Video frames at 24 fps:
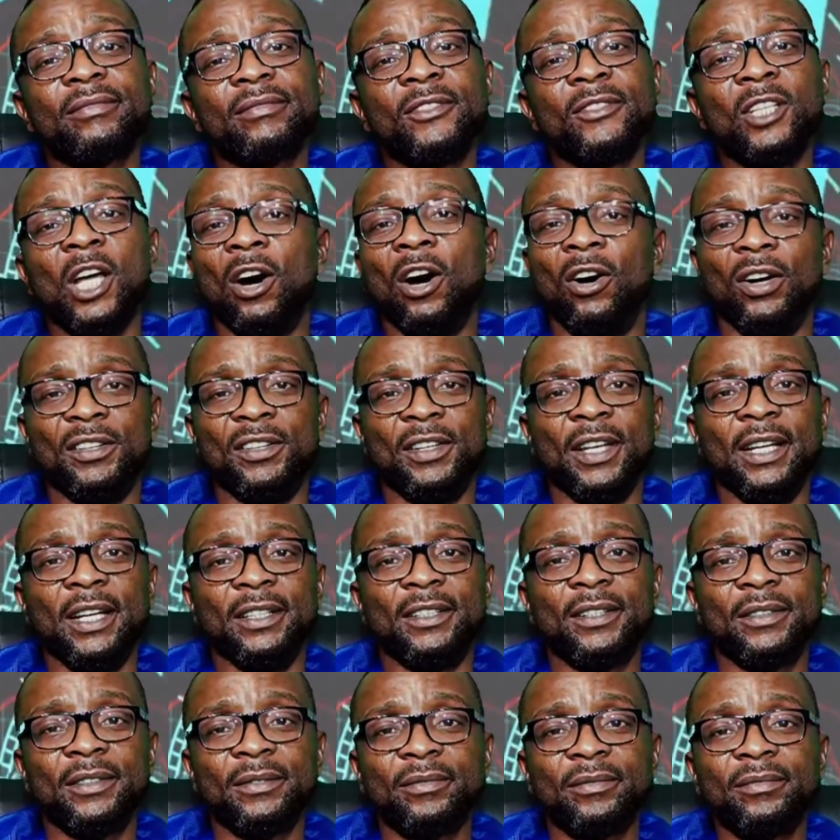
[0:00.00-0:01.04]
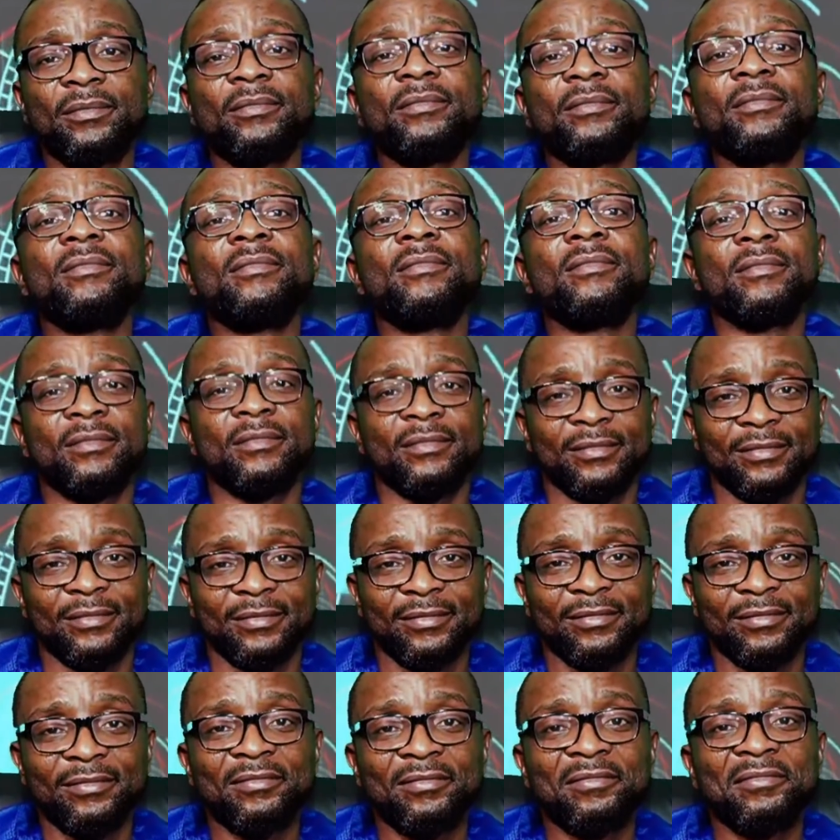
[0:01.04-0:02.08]
why did you use those ideas for
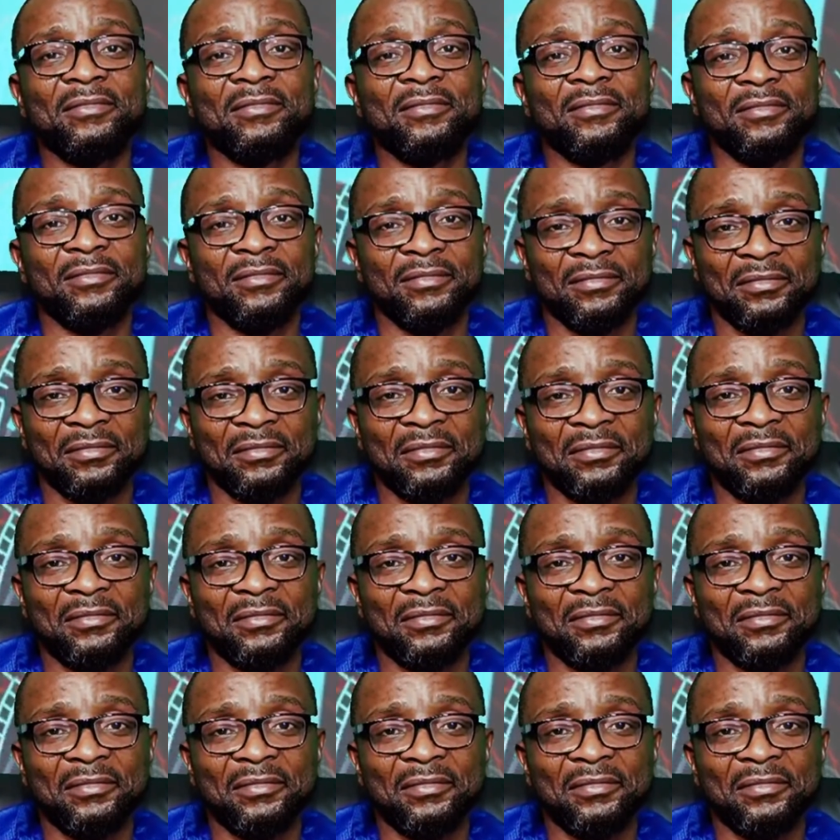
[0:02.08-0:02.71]
those 7 years?